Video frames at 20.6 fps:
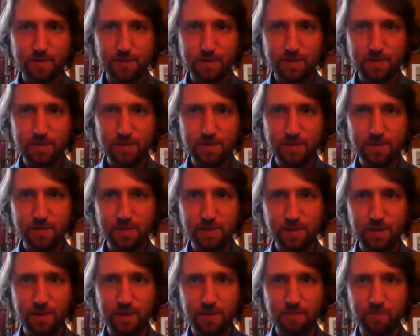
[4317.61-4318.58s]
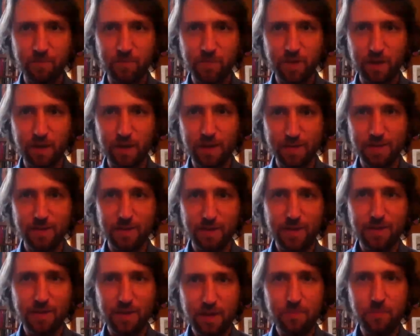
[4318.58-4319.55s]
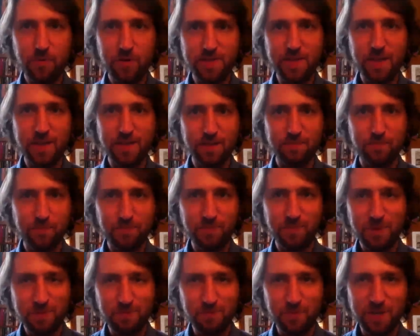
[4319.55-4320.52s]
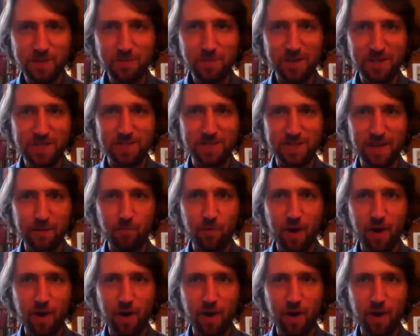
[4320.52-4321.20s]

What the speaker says: this is and he presents pretty much the same